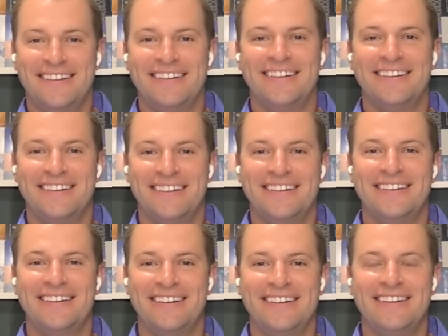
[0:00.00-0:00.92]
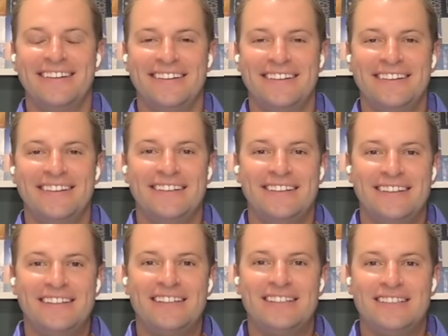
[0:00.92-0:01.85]

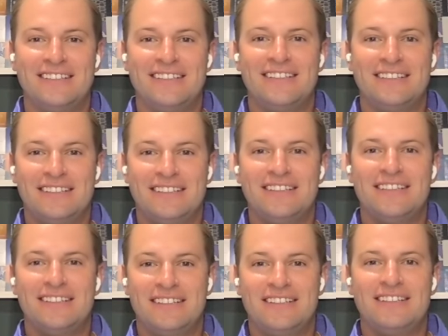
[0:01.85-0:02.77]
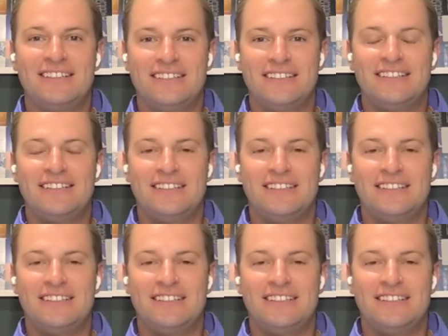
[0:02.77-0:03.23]
(not speaking)